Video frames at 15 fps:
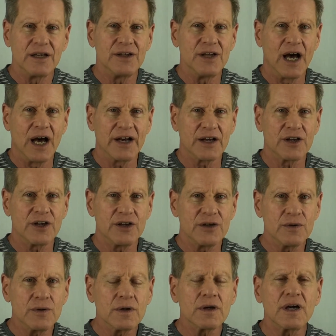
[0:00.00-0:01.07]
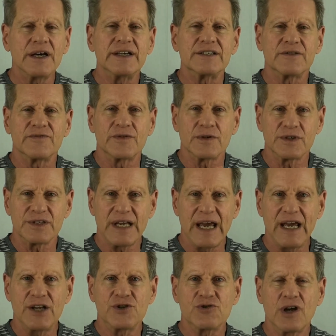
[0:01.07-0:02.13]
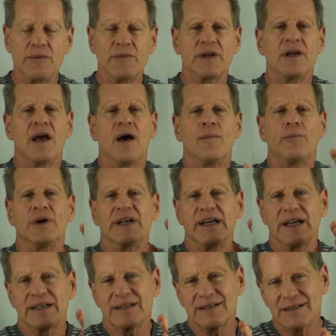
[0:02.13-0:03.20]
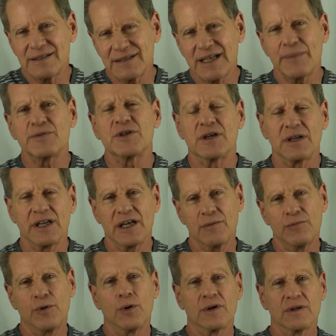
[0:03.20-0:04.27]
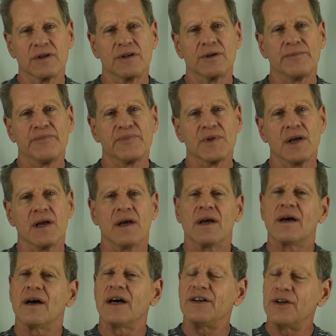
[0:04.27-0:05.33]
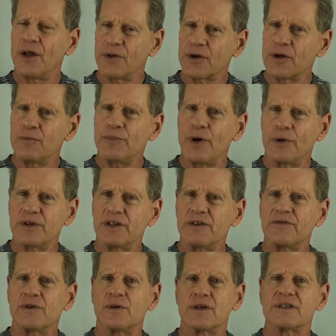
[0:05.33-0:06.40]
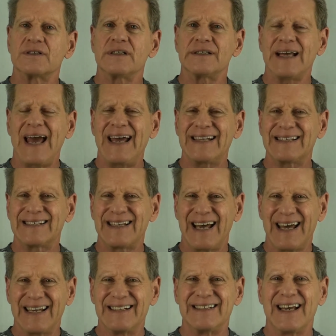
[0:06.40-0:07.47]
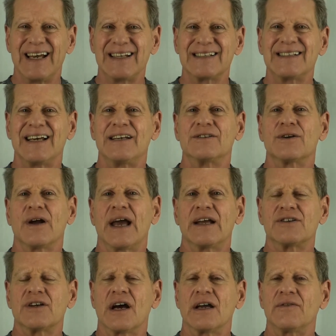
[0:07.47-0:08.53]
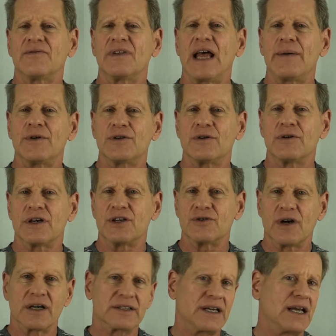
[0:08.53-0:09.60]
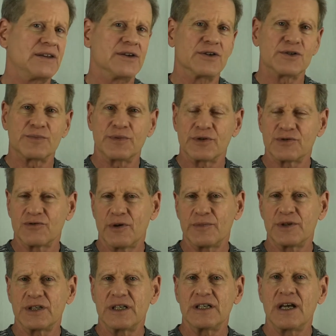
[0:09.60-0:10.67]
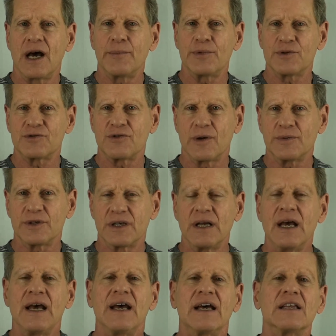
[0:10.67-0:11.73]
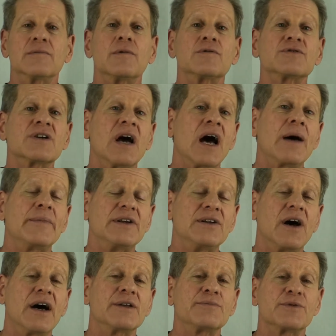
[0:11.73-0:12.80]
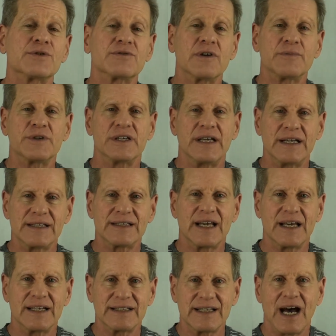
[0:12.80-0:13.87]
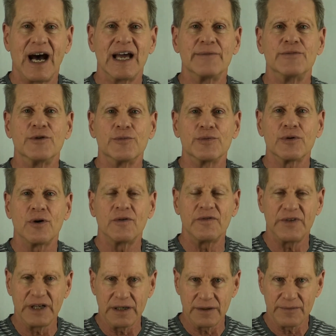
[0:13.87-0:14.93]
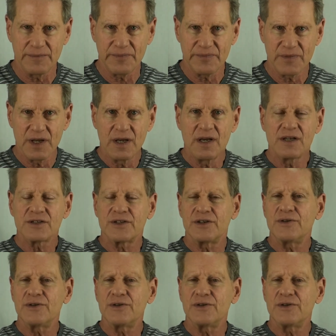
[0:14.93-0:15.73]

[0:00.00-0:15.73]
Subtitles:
not a cure, it's a first aid treatment, but exceptionally important. Another component, of course, is NSAIDs. NSAIDs are anti-inflammatory drugs, and there's prescription and non-prescription. And the most common non-prescription NSAID is ibuprofen. So